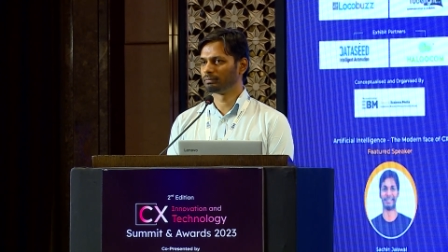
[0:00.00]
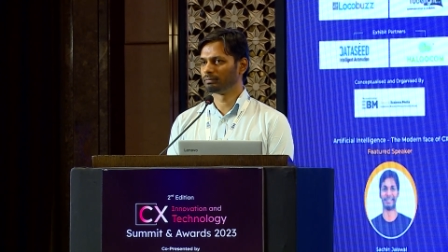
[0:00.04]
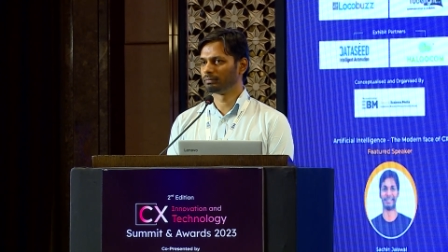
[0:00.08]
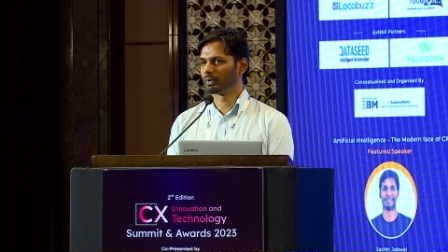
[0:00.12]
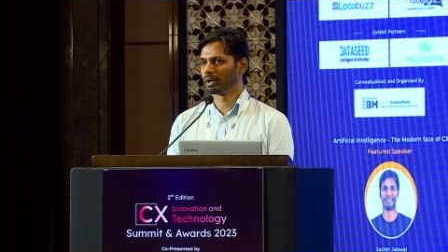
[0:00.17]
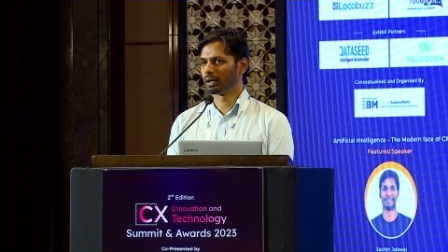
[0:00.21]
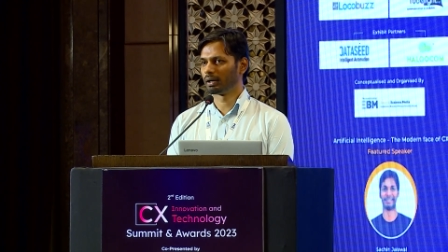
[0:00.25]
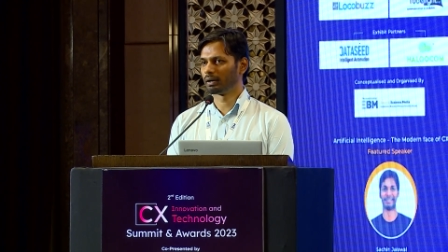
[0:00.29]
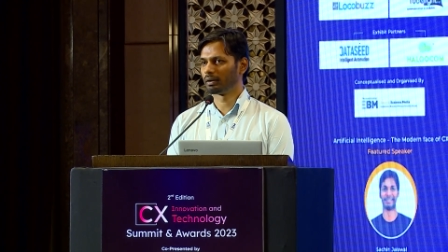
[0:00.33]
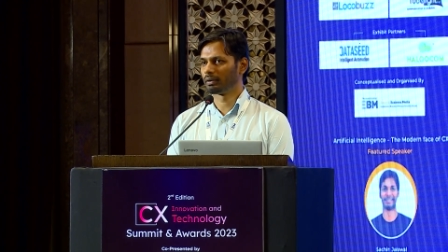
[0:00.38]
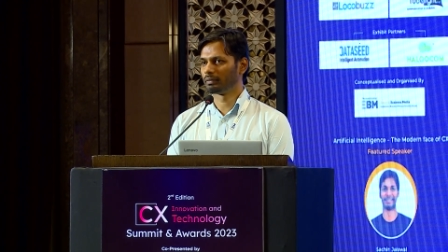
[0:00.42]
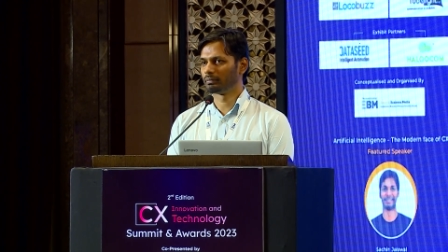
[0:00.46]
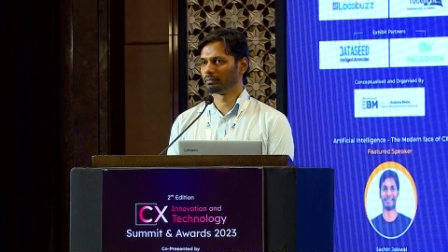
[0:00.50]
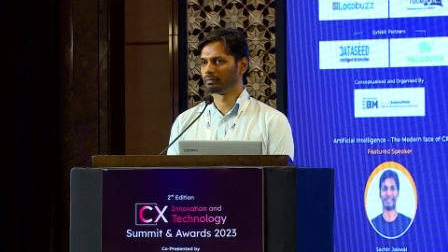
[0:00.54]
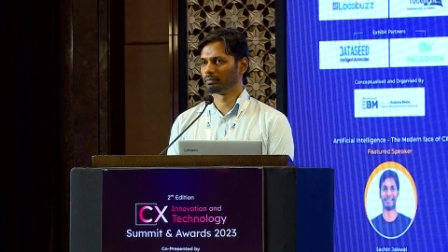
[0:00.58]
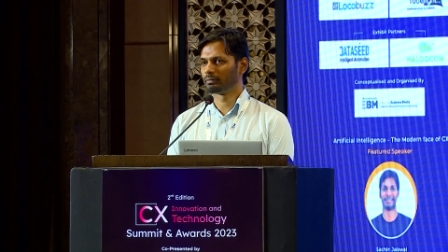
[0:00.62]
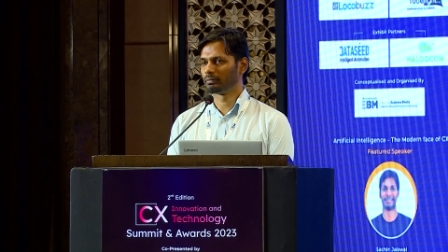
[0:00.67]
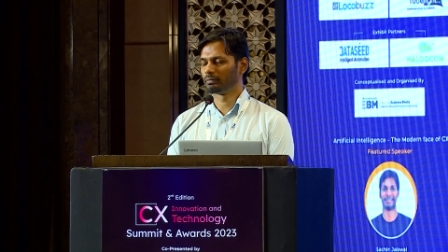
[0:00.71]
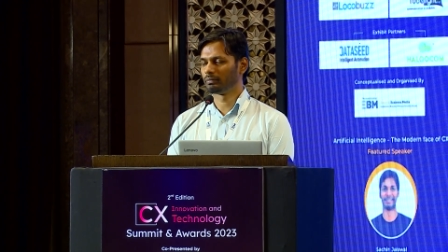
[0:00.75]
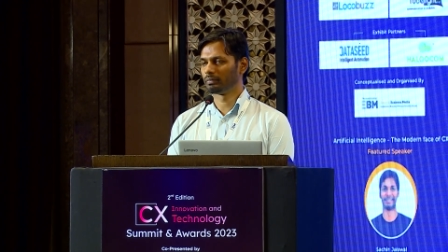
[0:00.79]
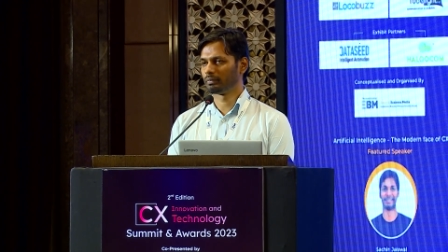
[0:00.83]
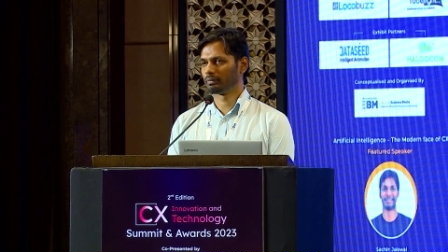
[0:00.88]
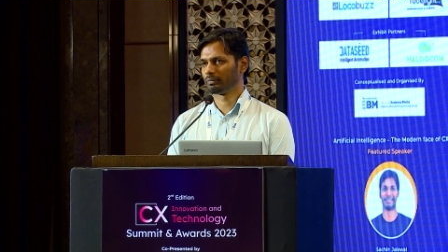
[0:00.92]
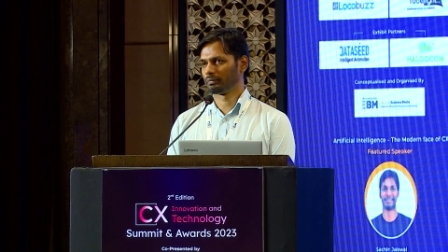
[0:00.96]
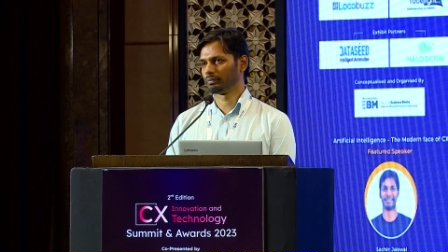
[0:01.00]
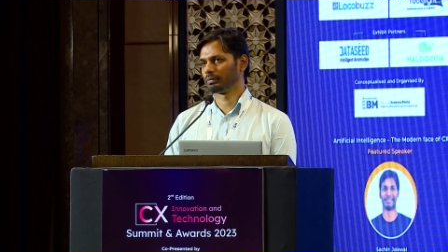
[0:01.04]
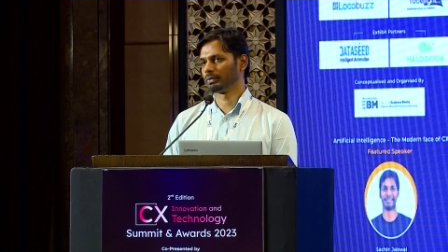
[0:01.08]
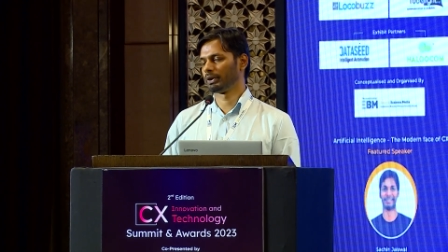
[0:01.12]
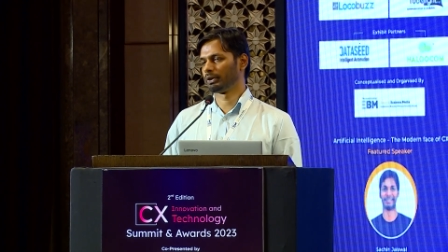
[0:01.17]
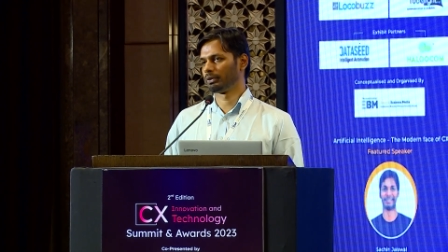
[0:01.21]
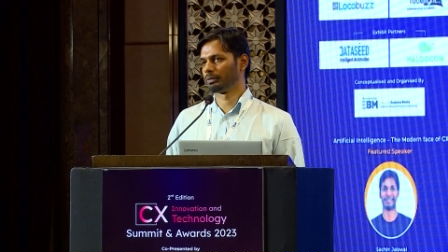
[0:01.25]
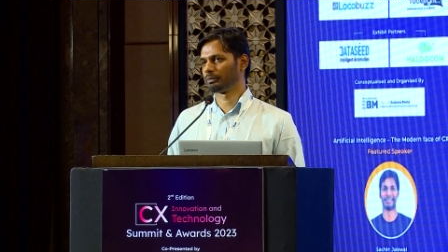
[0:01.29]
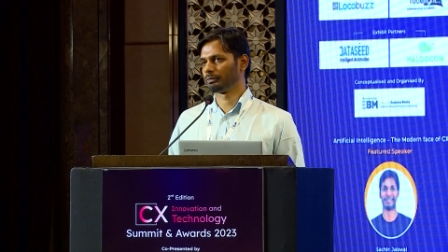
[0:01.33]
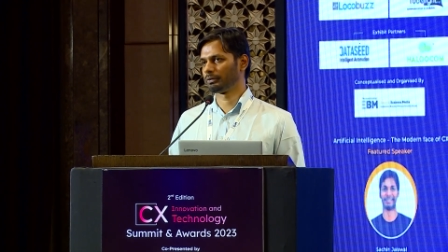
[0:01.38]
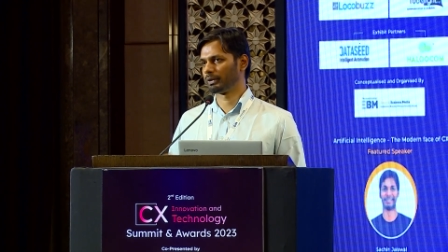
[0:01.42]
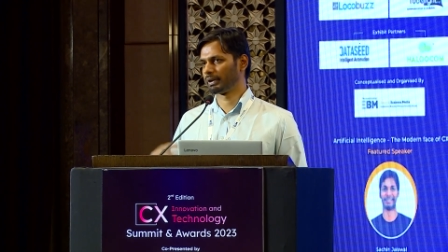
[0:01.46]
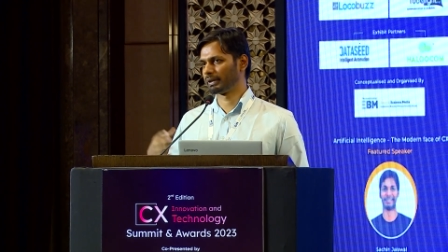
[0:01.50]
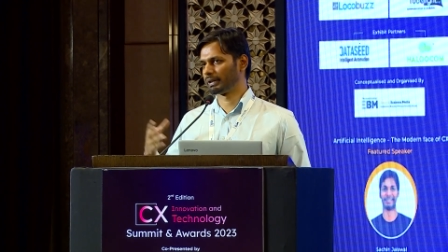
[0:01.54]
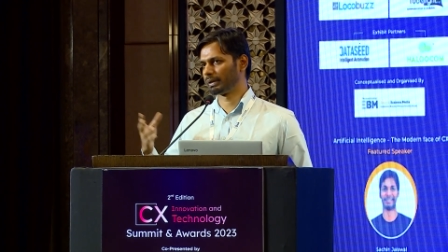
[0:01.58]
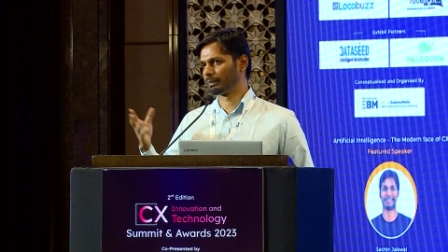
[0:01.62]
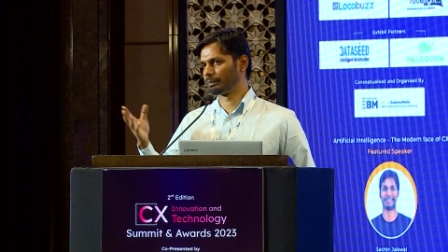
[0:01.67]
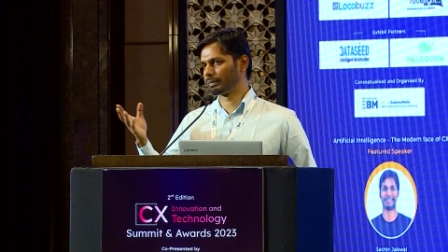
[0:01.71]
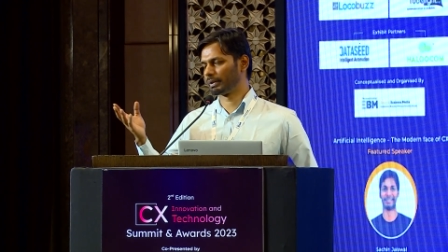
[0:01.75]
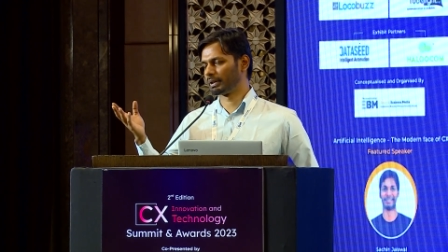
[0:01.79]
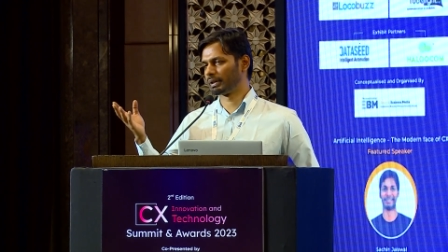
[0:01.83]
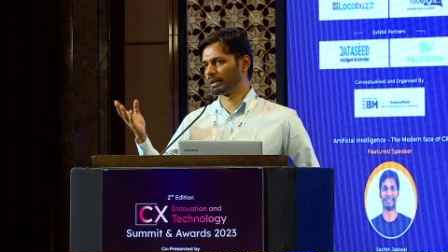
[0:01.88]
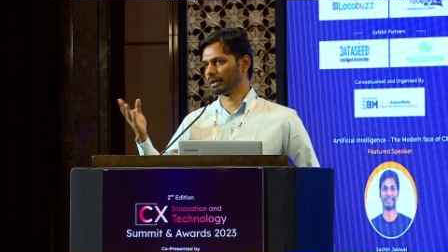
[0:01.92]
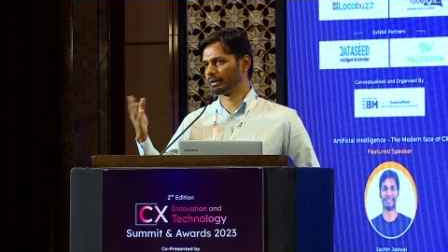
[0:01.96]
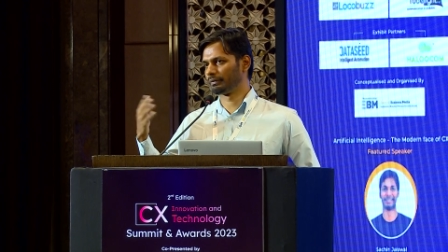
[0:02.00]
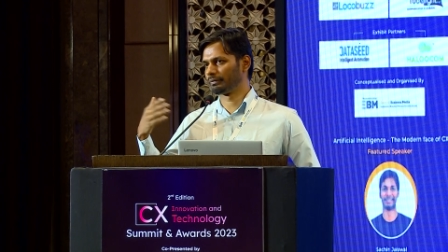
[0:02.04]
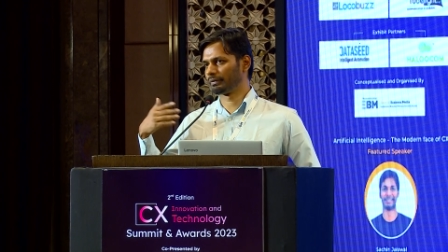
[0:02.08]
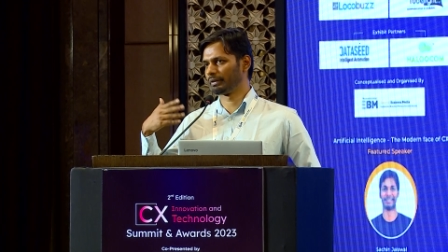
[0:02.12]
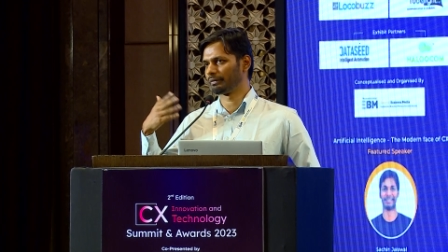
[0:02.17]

uh, you know for example if,